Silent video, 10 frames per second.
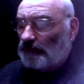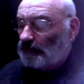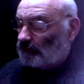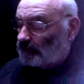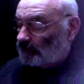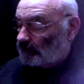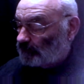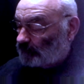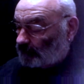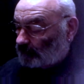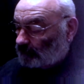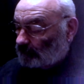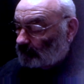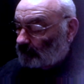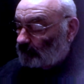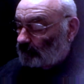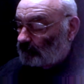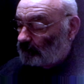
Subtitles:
Nothing is said.